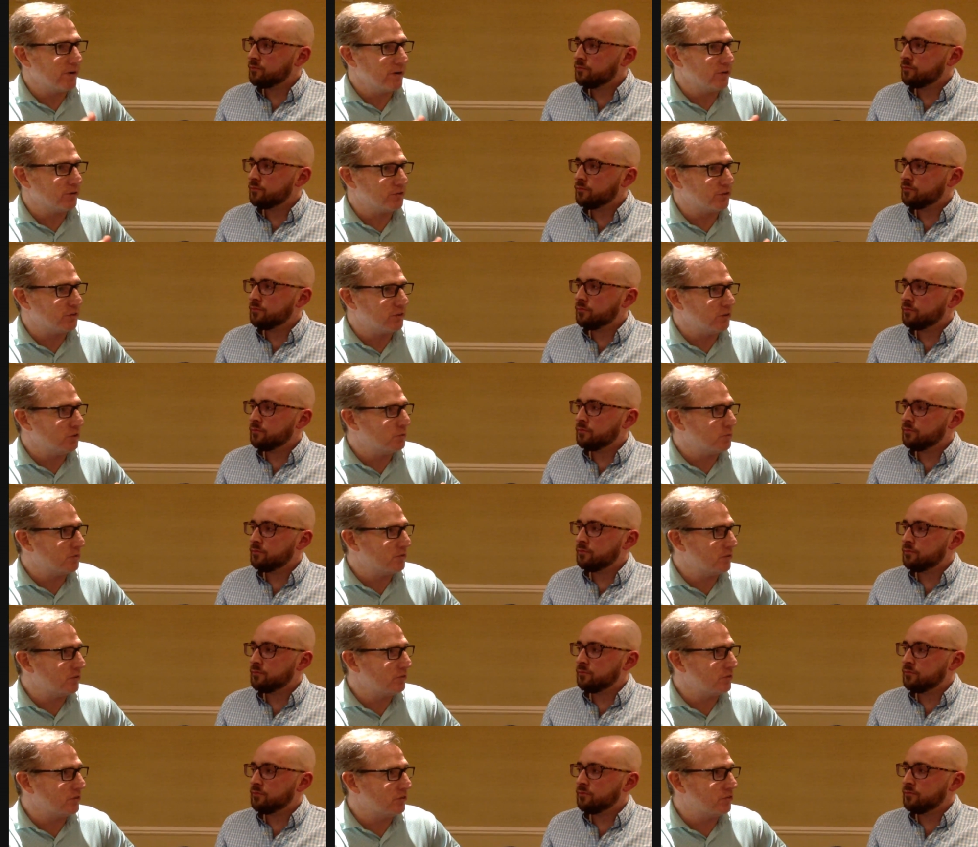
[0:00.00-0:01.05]
Speaker 1: players at these
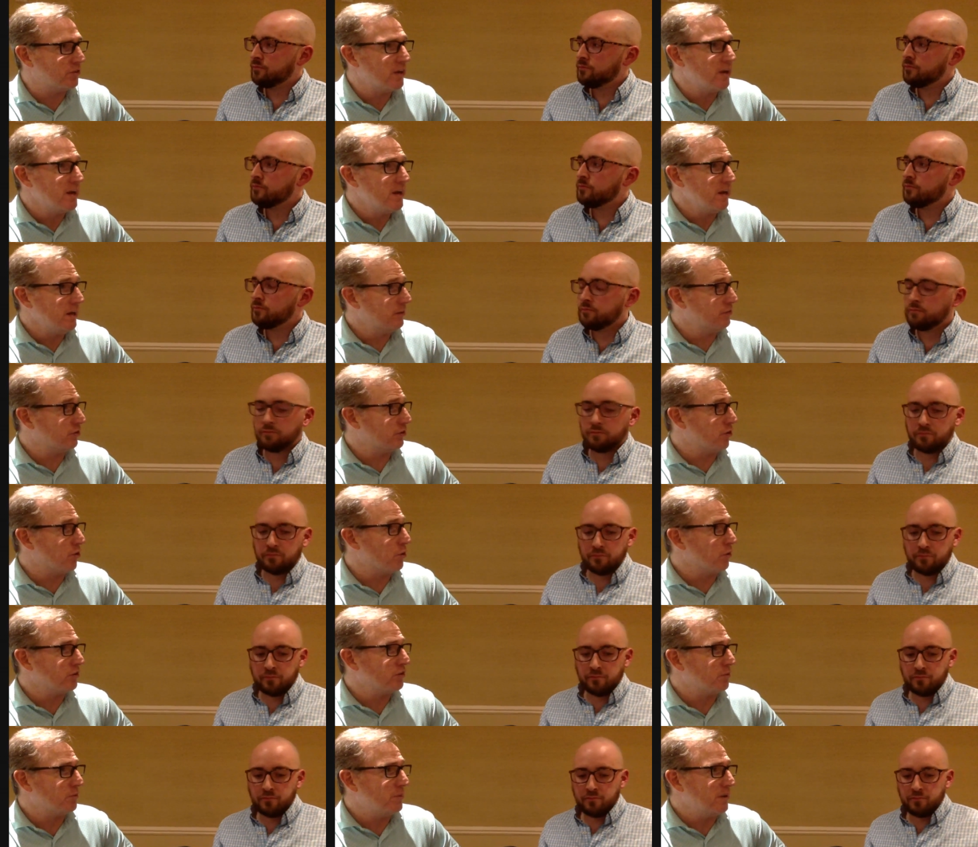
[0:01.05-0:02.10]
positions. Is it
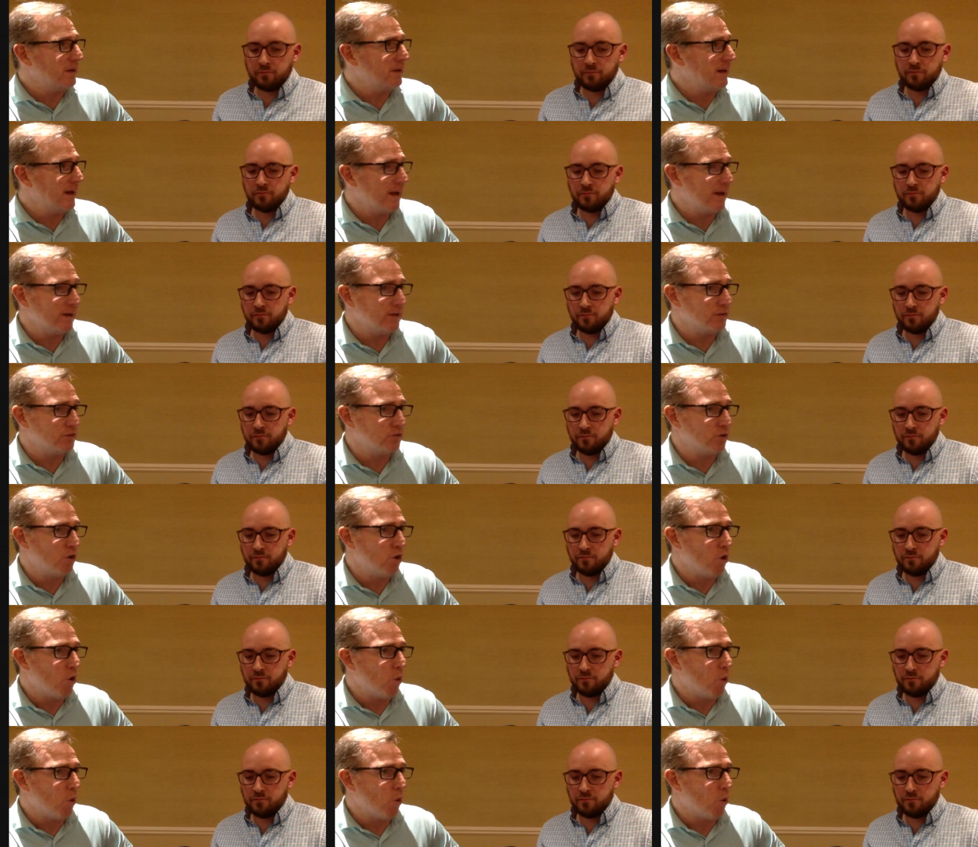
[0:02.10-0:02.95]
going to be as